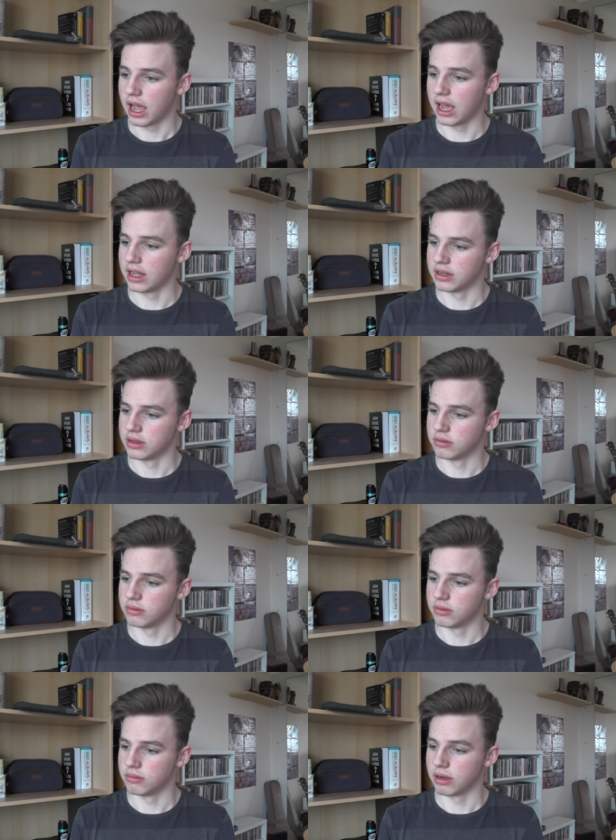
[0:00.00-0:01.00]
And
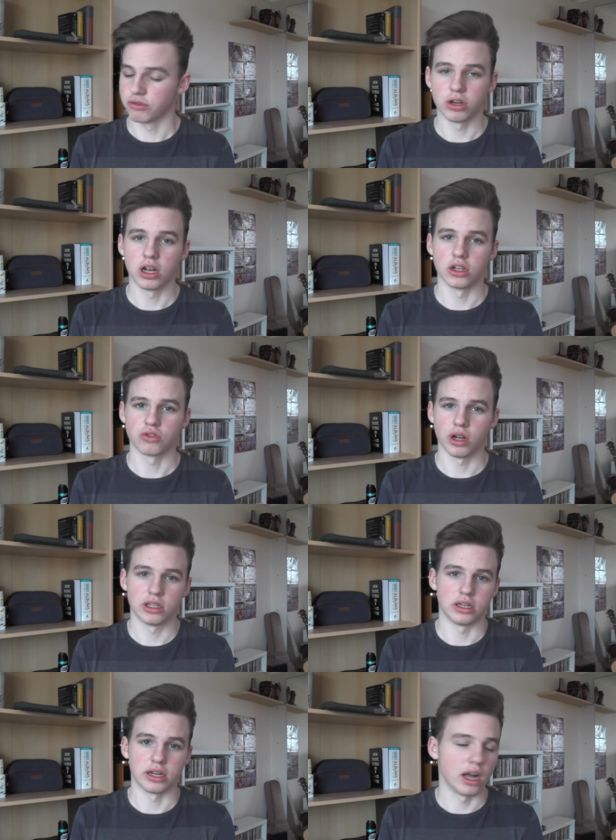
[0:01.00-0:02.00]
my freelance
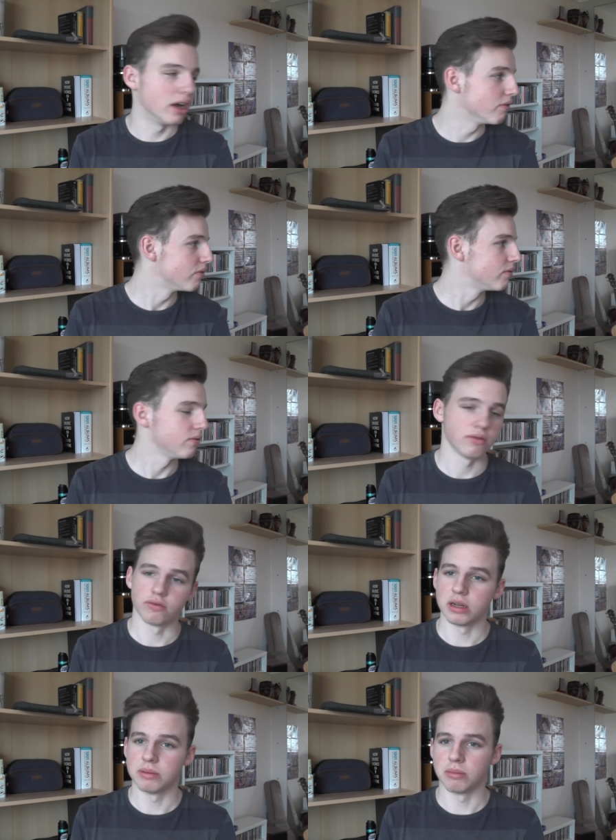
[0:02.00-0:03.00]
writing, I've
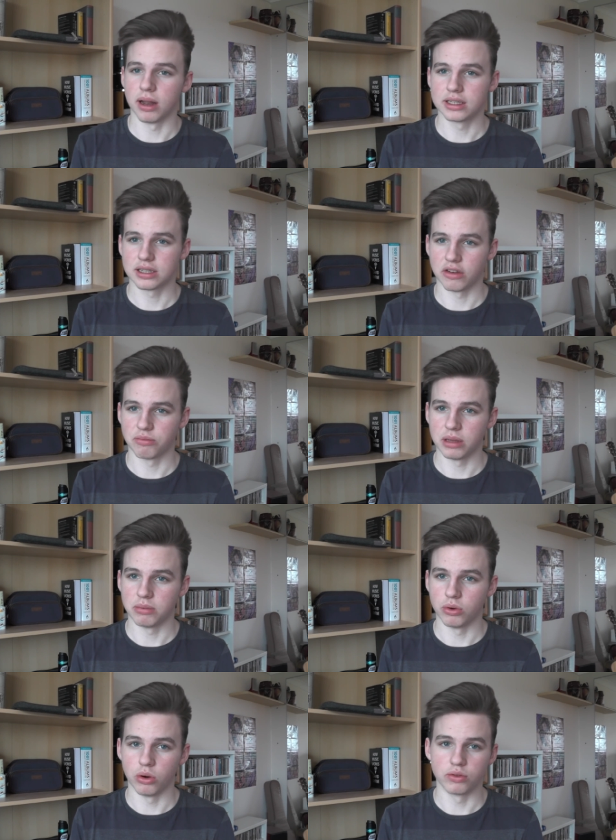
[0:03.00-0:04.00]
really been blessed to have
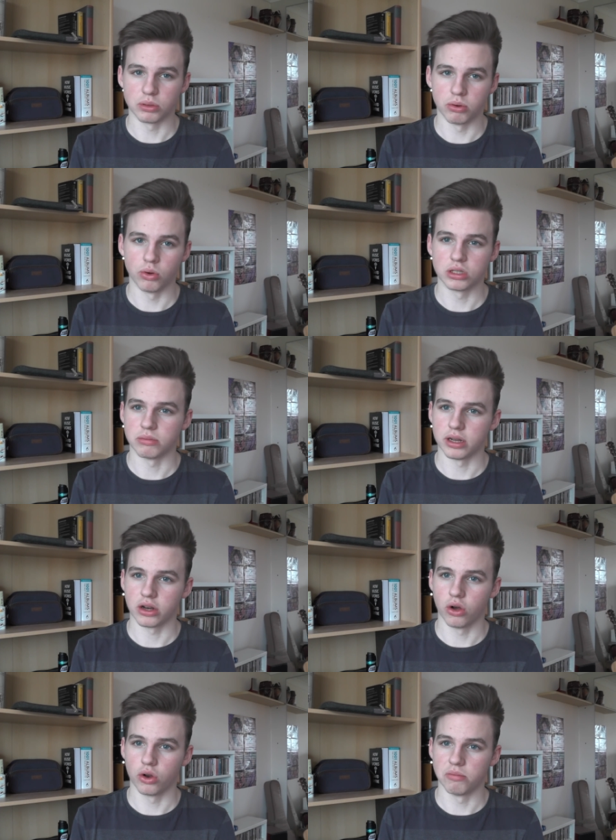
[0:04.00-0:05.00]
people who have supported me
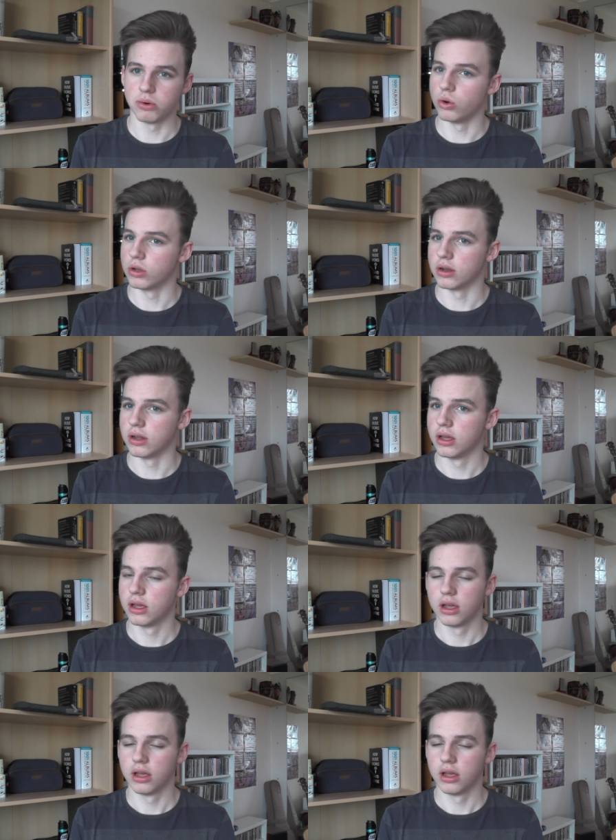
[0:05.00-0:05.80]
and gotten on board and